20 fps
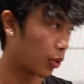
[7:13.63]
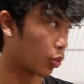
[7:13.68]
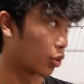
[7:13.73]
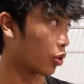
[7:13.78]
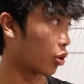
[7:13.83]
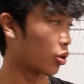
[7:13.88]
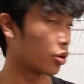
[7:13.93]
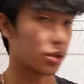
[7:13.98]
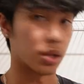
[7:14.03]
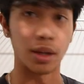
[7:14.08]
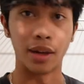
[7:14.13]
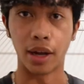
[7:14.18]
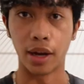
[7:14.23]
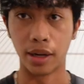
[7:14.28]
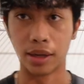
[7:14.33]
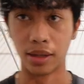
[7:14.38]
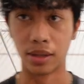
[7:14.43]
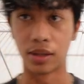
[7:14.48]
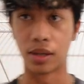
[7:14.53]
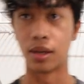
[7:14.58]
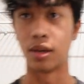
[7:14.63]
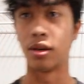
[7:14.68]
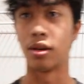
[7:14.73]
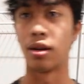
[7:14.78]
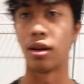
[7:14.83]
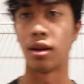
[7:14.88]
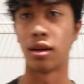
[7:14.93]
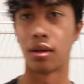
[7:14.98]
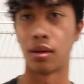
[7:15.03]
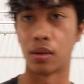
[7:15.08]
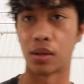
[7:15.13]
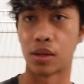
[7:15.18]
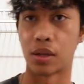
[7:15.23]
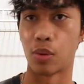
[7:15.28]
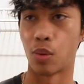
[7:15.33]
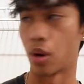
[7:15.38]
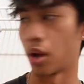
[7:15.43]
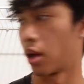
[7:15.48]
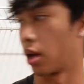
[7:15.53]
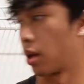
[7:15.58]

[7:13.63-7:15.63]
I'm gonna rehearse the lines and let's see what